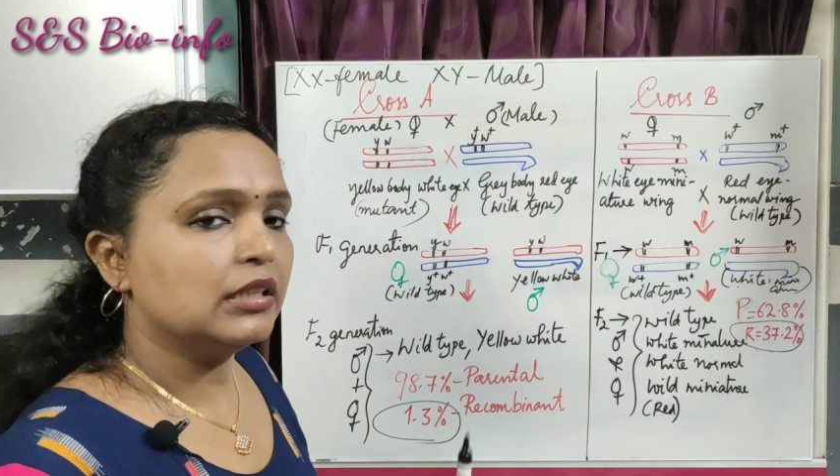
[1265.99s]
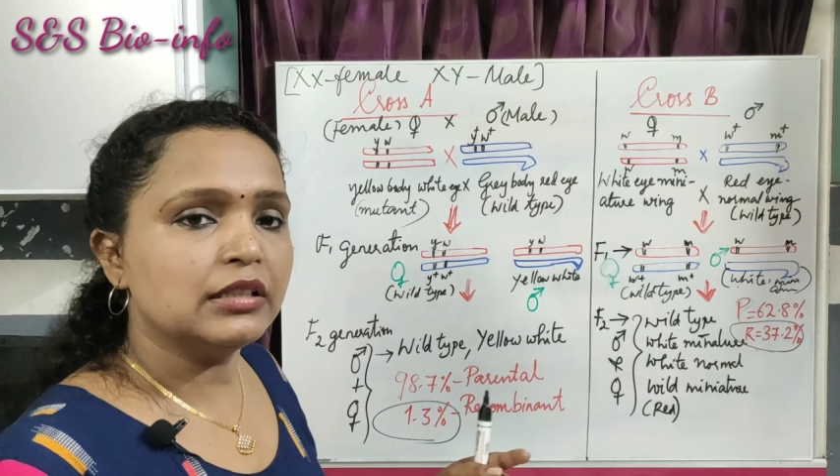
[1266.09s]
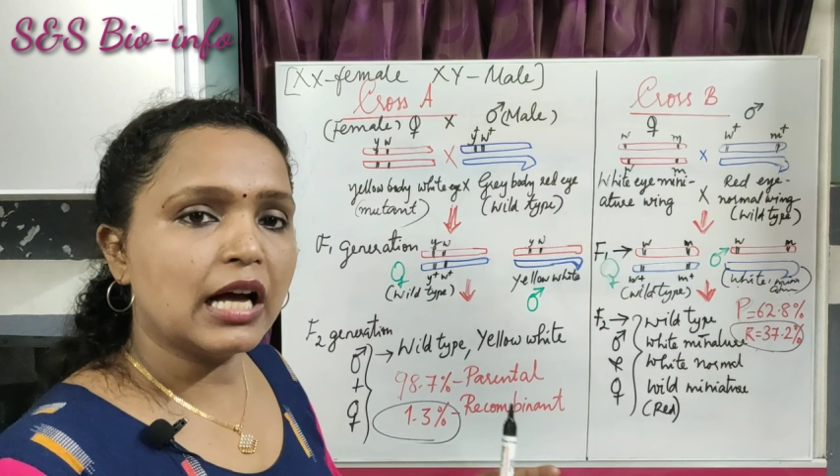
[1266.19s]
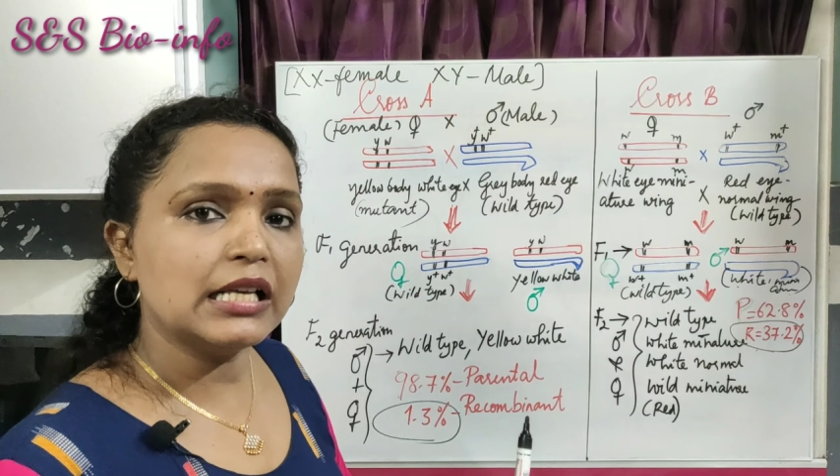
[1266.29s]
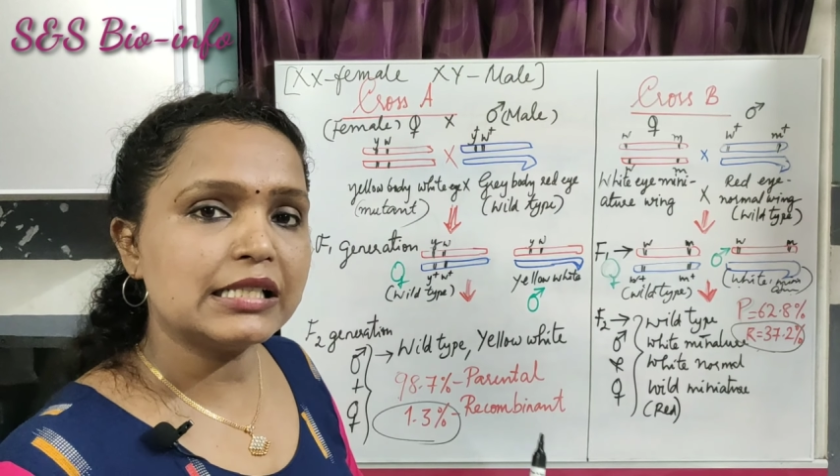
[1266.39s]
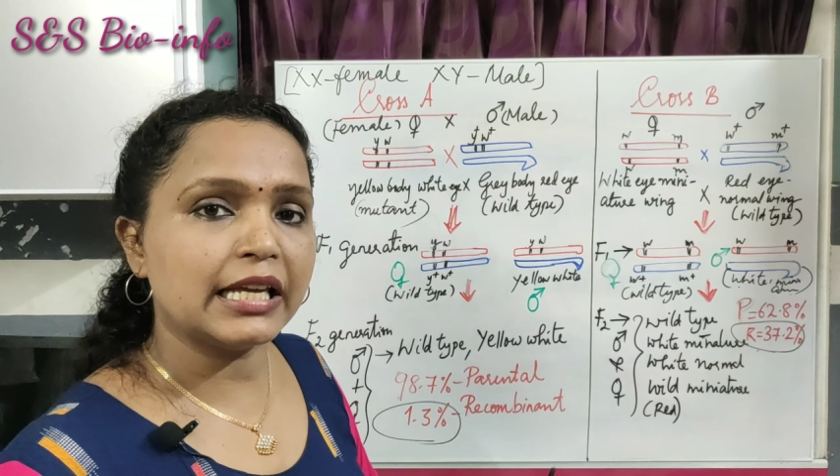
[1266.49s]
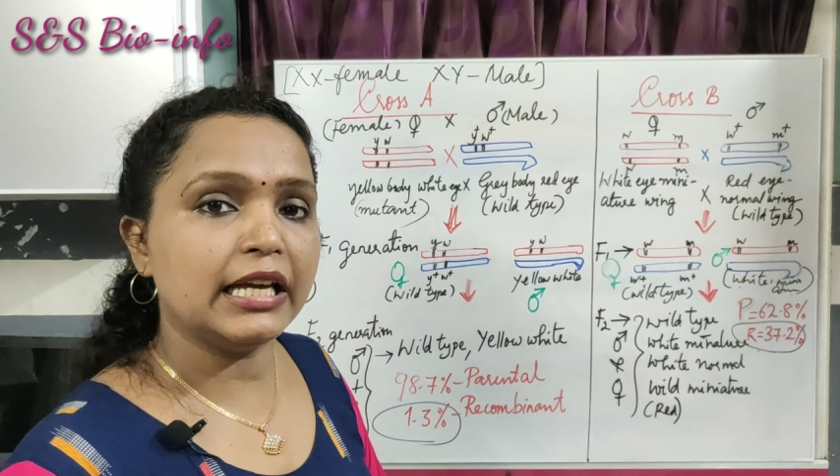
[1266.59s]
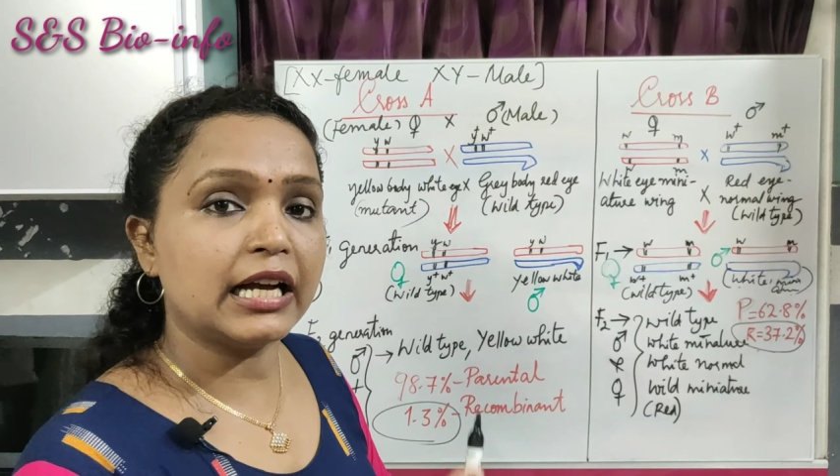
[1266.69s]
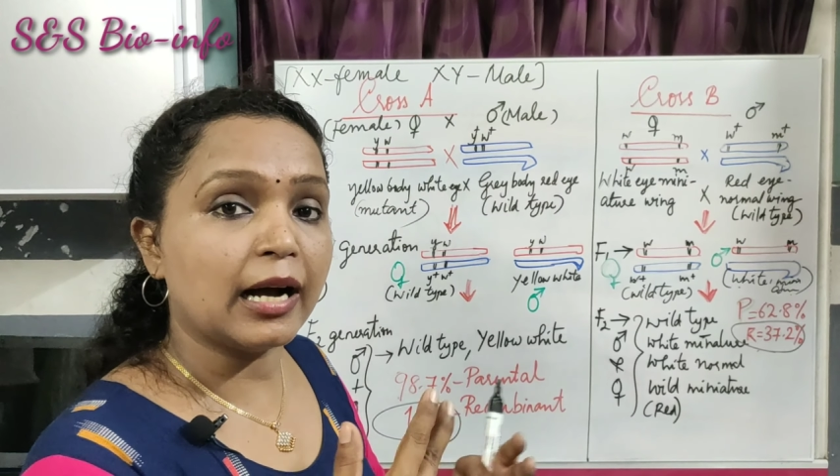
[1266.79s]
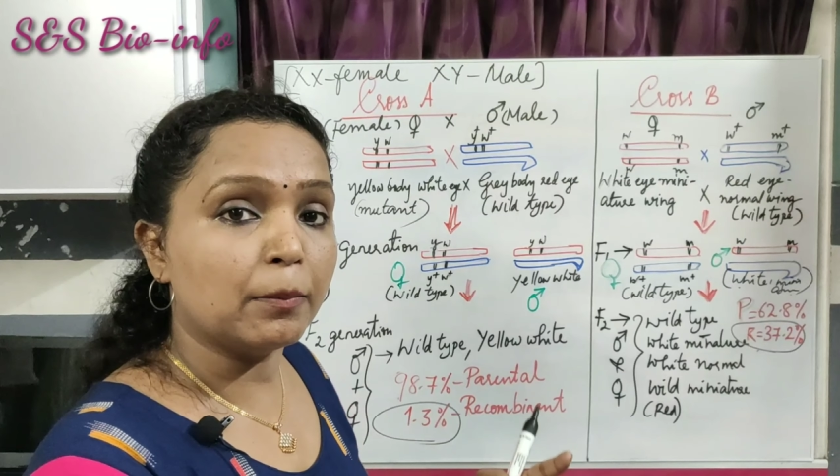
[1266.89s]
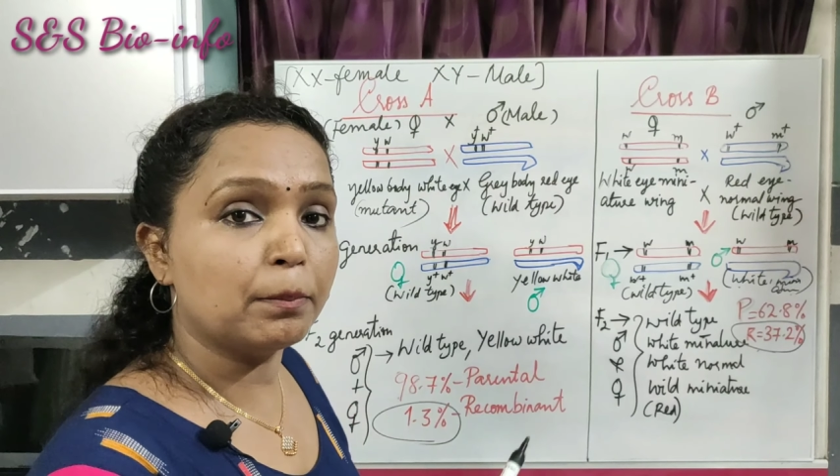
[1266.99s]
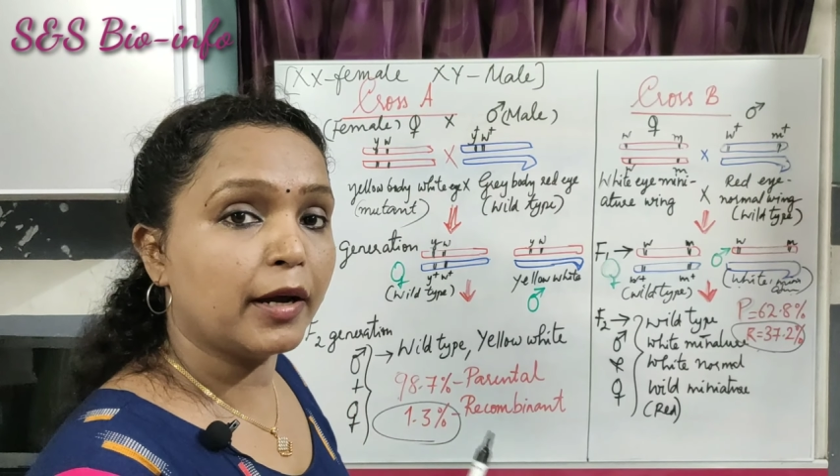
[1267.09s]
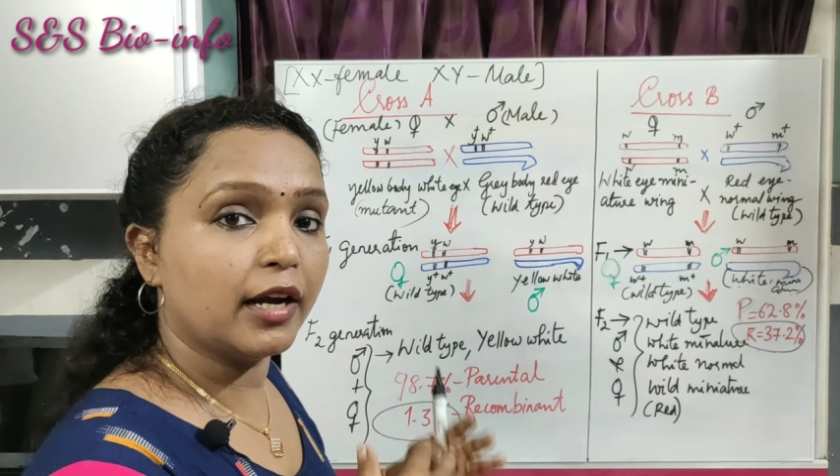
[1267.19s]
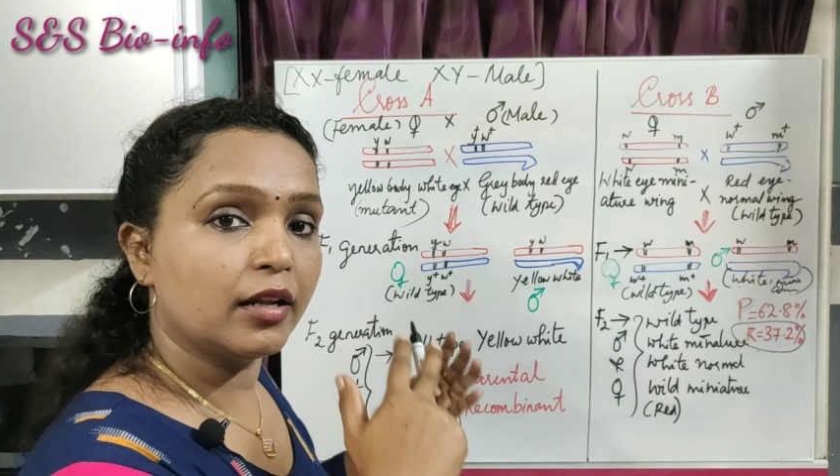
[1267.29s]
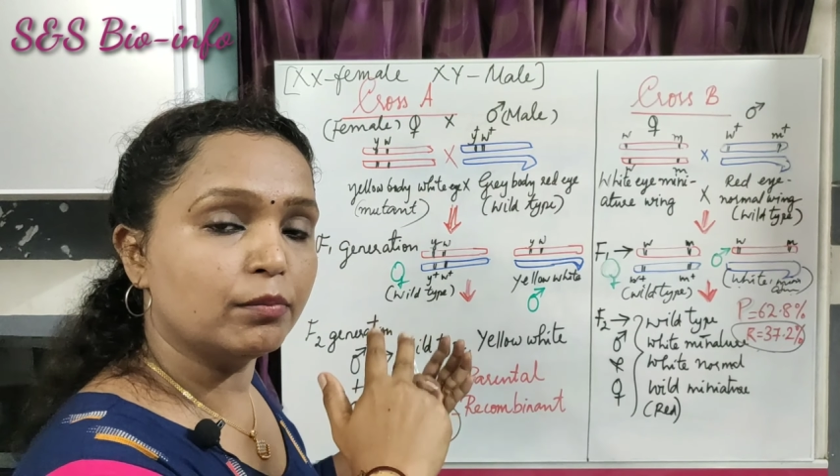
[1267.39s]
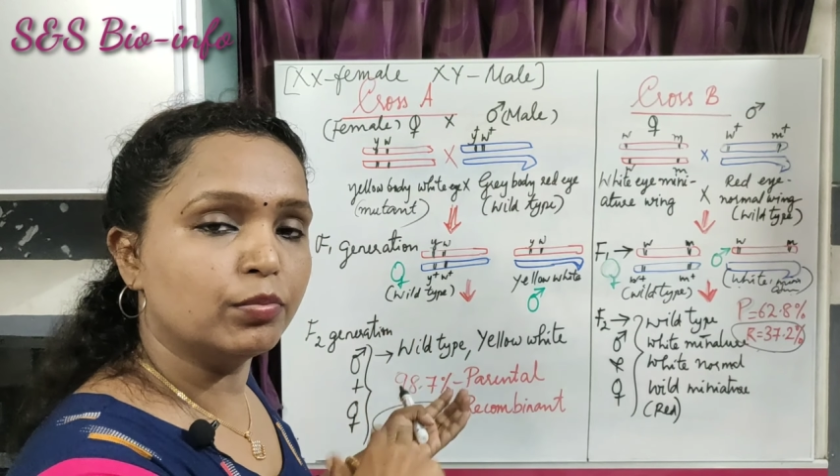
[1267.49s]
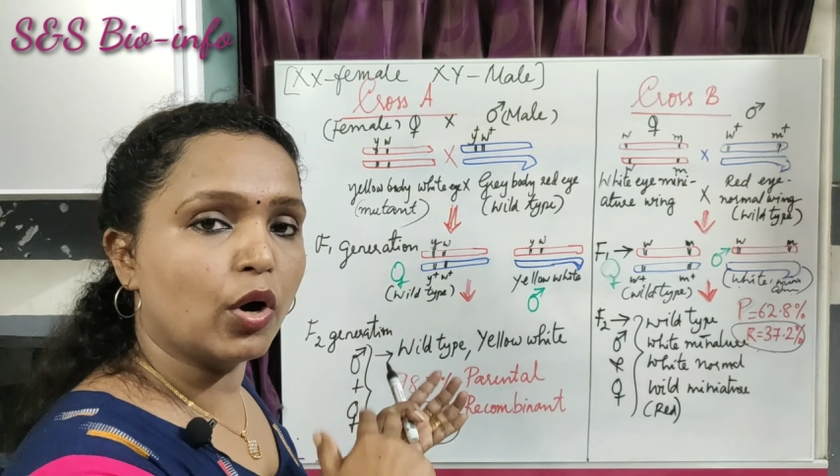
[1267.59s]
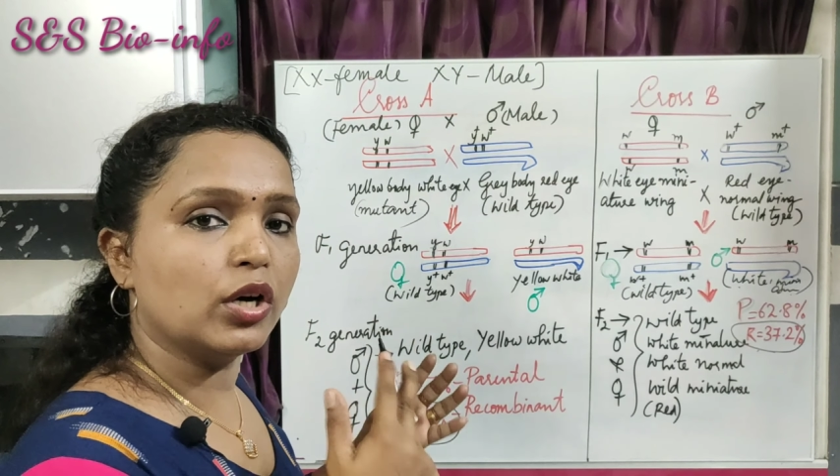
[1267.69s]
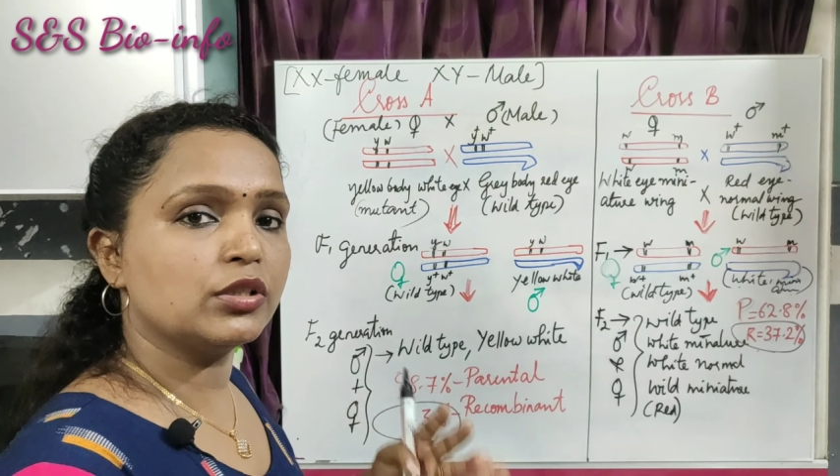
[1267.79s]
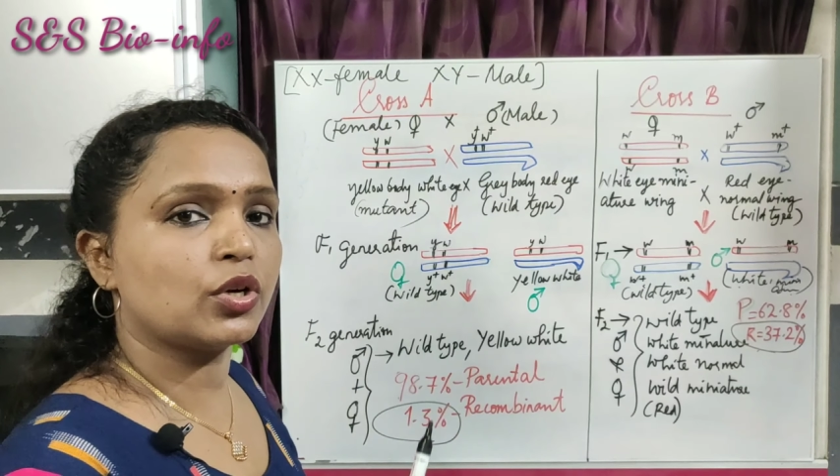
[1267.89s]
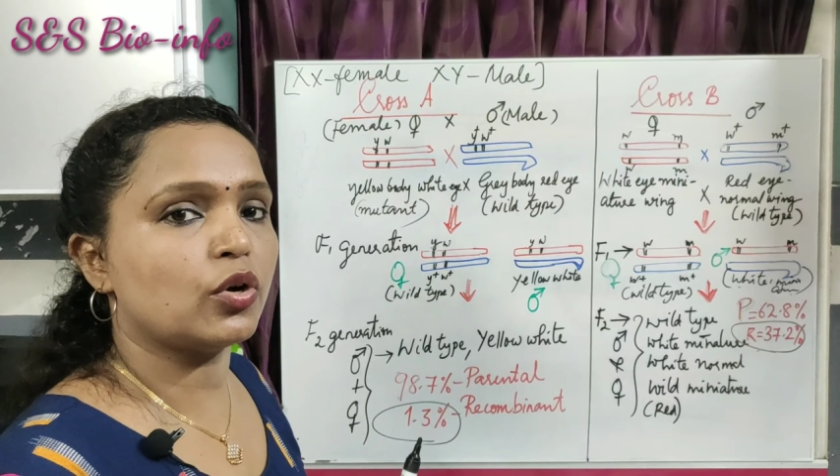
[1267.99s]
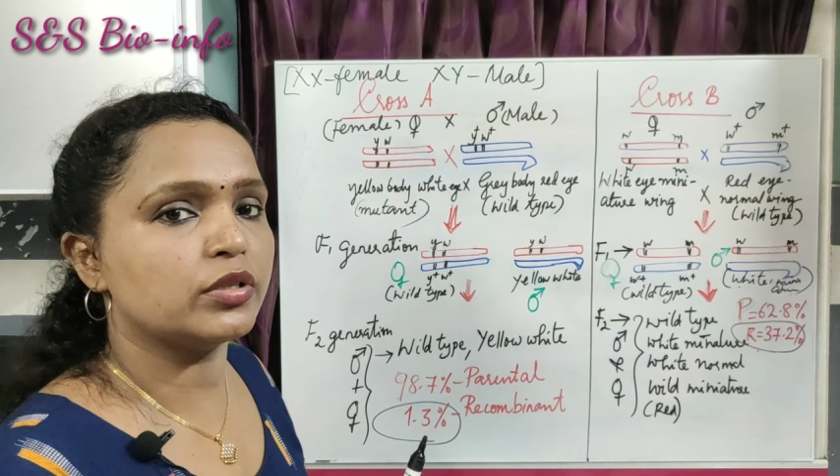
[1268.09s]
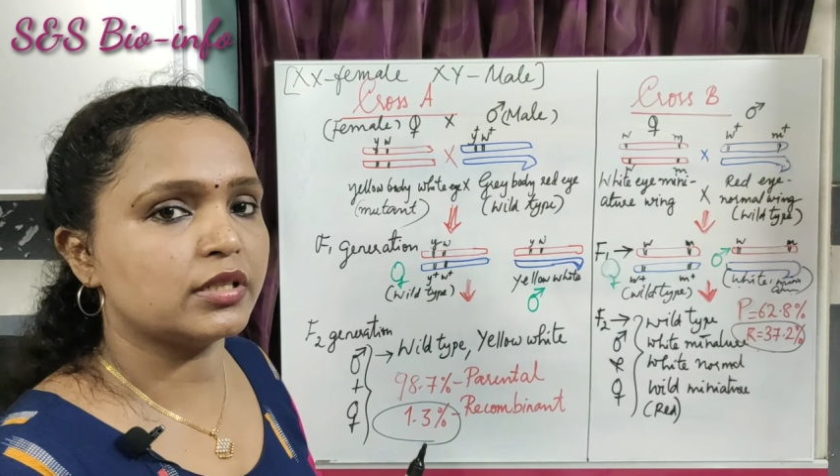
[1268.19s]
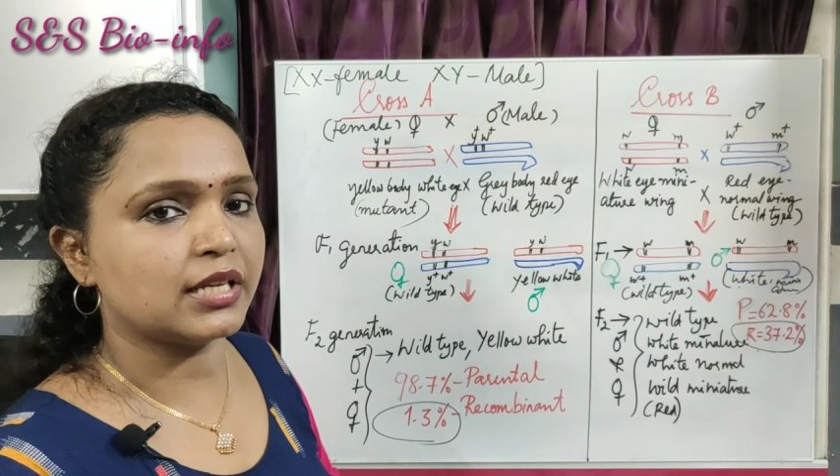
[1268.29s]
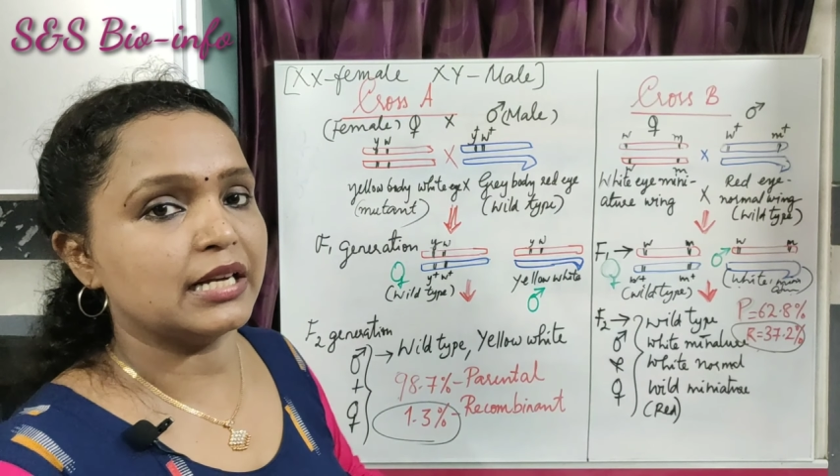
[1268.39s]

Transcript: Thus he compared both crosses